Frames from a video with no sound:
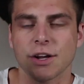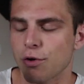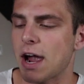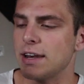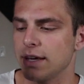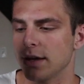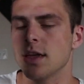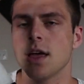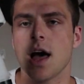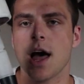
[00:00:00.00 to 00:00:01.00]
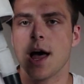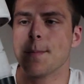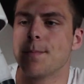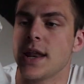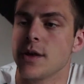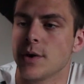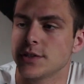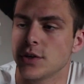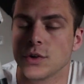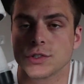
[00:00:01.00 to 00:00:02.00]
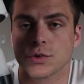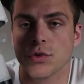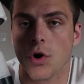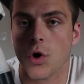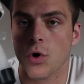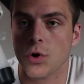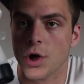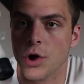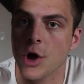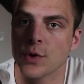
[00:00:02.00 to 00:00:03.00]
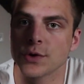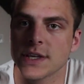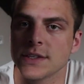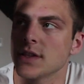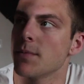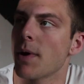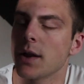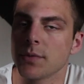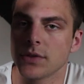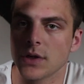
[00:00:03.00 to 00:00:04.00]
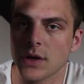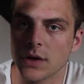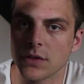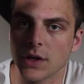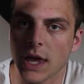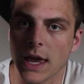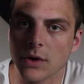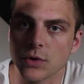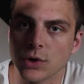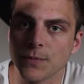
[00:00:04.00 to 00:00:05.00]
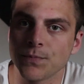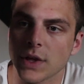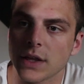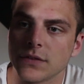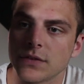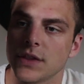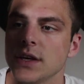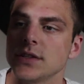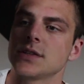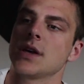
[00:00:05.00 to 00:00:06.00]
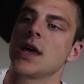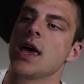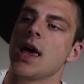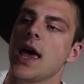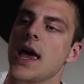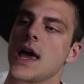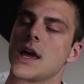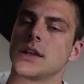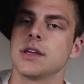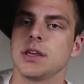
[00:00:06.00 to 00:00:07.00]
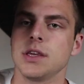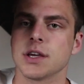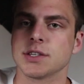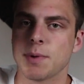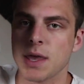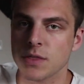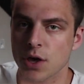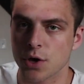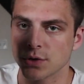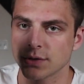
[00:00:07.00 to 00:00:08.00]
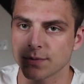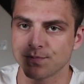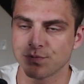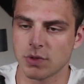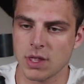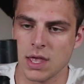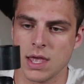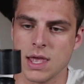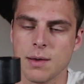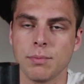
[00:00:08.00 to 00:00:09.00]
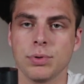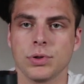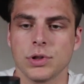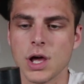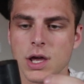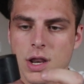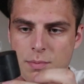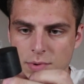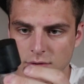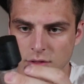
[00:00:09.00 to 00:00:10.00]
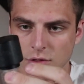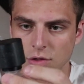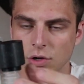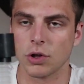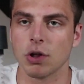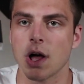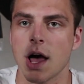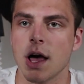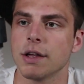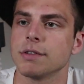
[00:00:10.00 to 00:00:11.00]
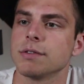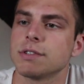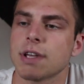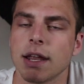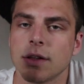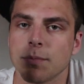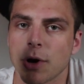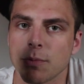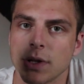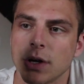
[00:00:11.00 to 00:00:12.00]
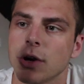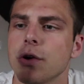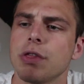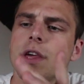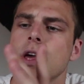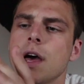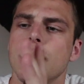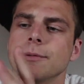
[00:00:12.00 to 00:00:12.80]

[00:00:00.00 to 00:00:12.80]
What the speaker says: grinding. But anyway, so you screw the whole hose into the bottom of the can cooler like this, and you expand the hose, plug it up into the little side compartment here, or the